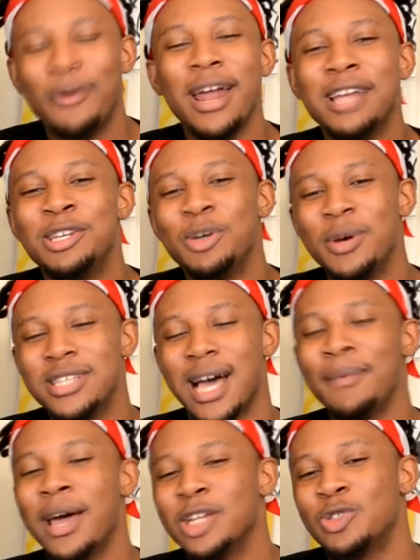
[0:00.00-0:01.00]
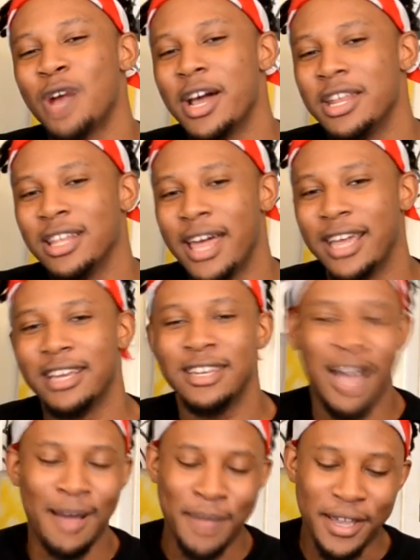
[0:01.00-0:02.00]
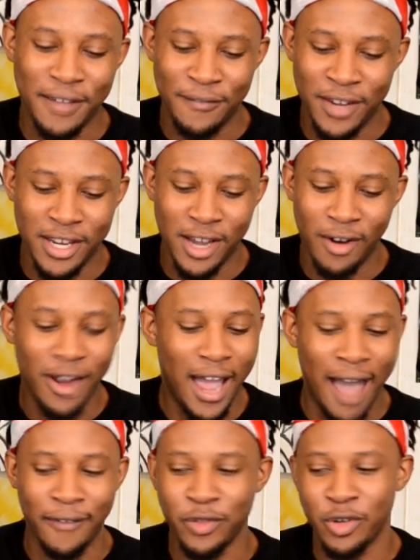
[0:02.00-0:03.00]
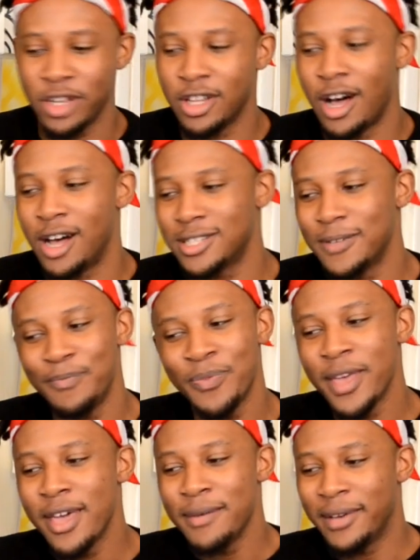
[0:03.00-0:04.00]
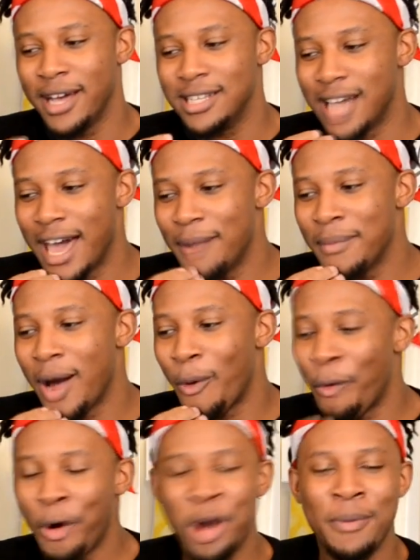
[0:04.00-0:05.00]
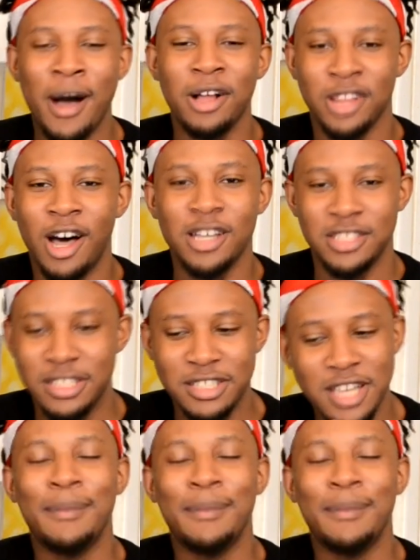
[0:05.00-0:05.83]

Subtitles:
What I do is I'm not trying to like not make a video after a loss, because I'm not worried about losses.